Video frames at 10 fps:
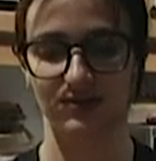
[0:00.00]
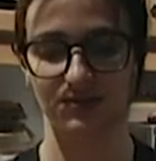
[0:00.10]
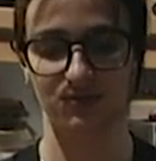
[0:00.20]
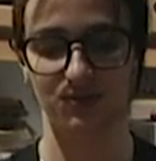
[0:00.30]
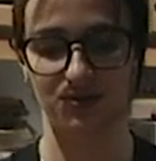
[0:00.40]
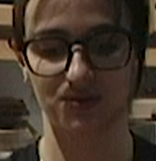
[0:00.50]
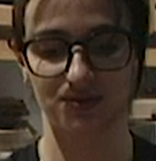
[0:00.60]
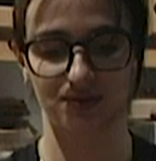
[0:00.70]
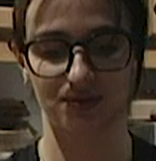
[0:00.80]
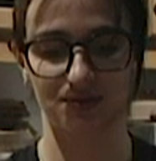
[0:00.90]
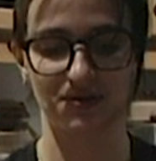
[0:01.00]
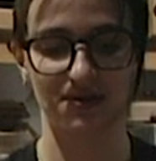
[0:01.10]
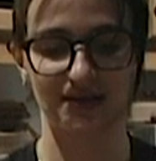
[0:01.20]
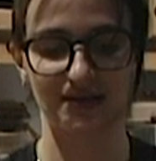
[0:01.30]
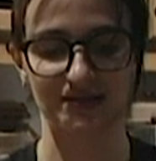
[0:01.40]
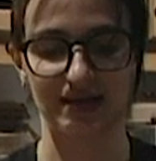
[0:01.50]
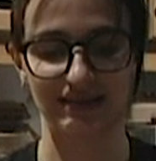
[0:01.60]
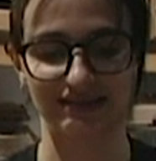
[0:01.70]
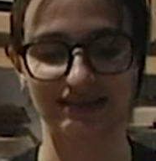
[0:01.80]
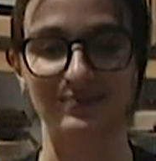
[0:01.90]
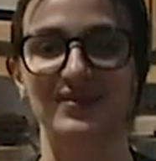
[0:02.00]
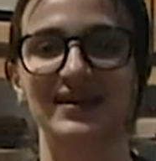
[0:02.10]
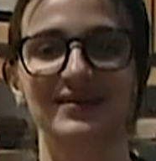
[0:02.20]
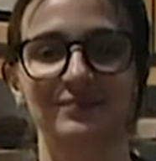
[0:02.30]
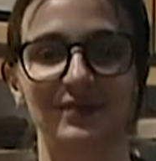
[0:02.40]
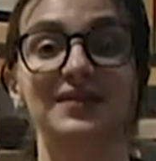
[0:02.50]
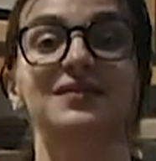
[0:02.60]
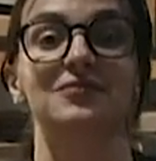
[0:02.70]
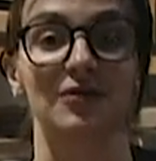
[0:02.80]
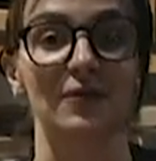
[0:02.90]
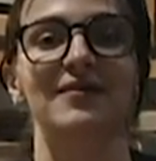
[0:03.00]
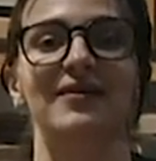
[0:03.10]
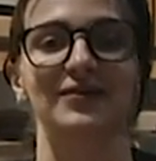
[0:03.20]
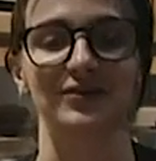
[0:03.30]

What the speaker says: This one is like slim thick, but the wrong way around.